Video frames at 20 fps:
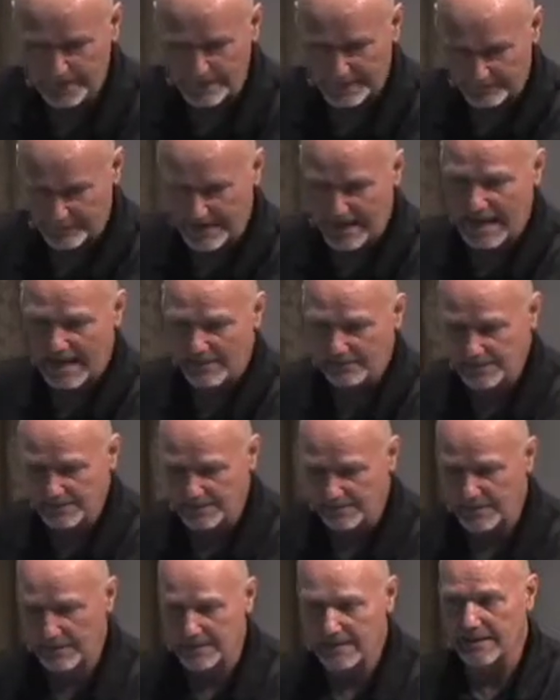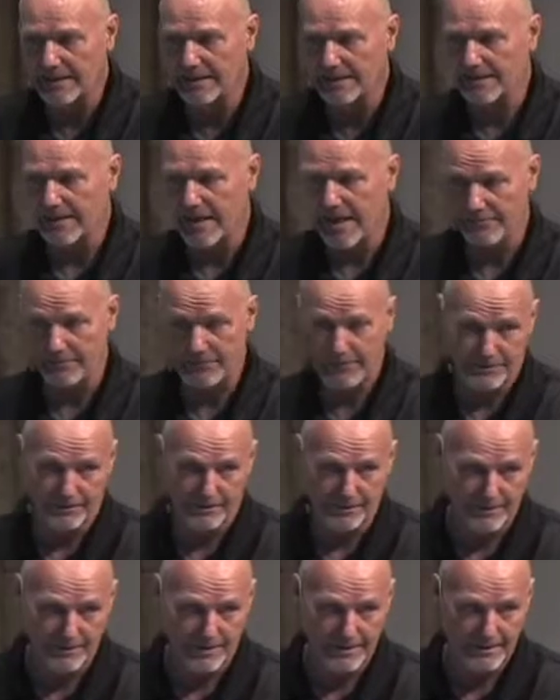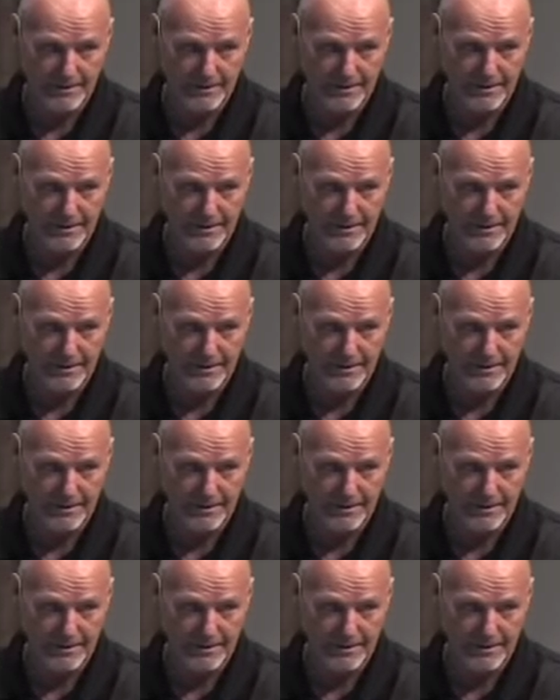if I haven't spent any time with the Lord.